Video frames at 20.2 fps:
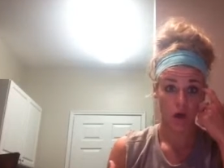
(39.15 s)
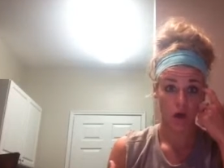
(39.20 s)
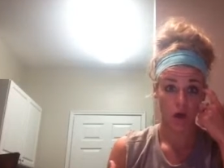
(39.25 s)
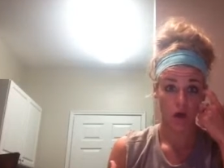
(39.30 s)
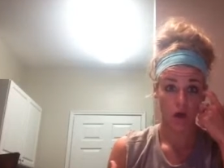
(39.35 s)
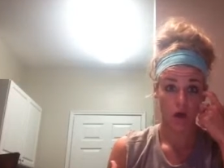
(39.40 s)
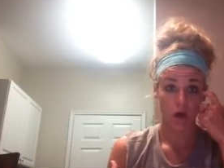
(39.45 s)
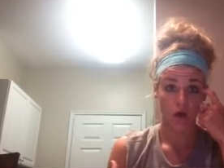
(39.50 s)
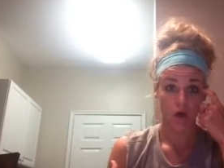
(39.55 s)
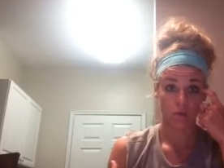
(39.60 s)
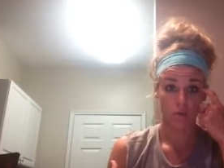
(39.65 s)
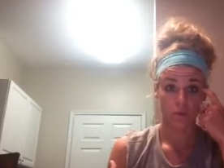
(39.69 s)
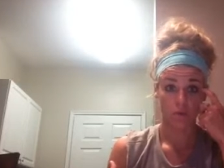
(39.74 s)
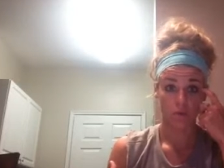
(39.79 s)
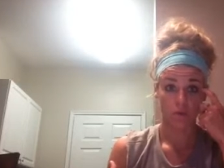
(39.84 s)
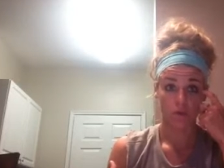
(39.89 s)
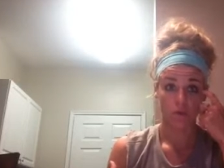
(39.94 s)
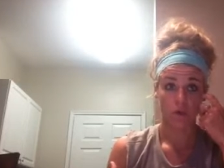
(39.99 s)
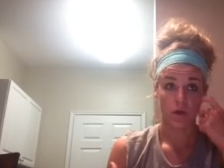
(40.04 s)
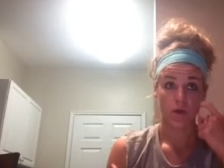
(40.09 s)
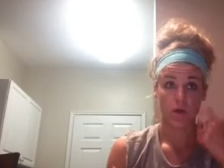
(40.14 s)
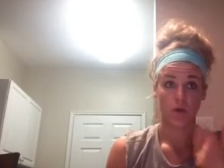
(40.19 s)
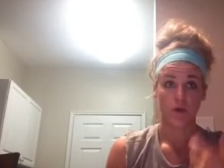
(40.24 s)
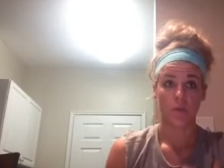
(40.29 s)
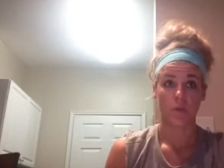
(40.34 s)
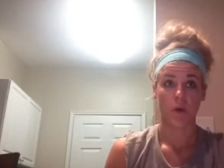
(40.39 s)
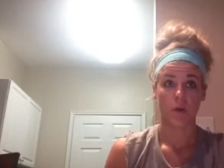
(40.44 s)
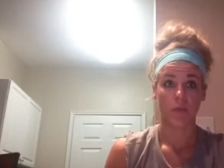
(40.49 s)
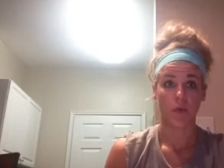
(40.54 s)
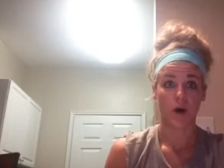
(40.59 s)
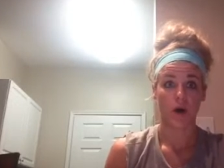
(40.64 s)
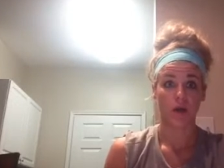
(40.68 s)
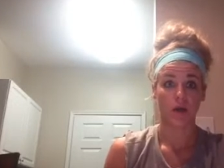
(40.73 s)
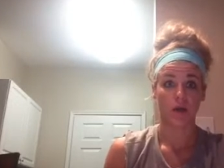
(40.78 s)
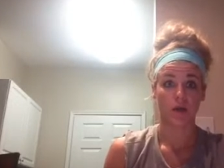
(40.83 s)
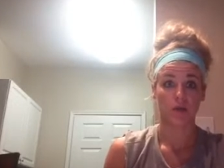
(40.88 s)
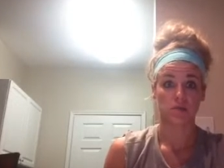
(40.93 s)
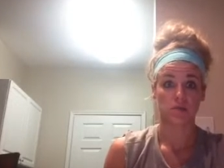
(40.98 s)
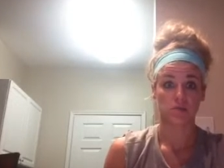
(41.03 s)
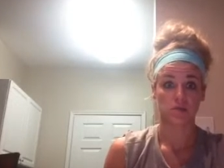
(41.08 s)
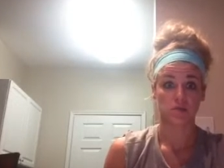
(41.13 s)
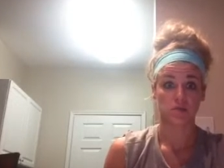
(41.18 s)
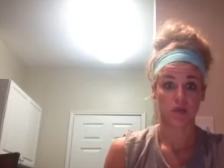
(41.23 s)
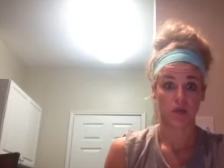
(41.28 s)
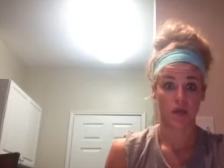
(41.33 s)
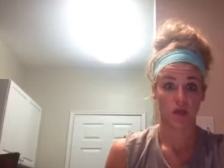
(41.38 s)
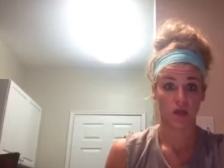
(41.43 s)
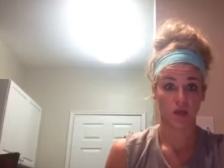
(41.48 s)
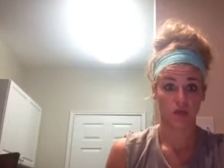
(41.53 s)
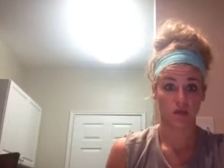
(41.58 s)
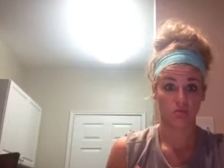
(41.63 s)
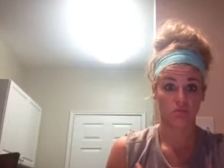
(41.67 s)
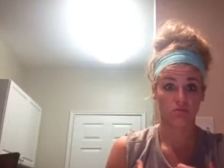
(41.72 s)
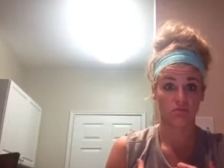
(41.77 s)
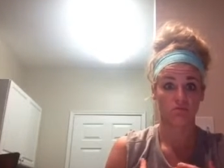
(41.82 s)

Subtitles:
My body is just like,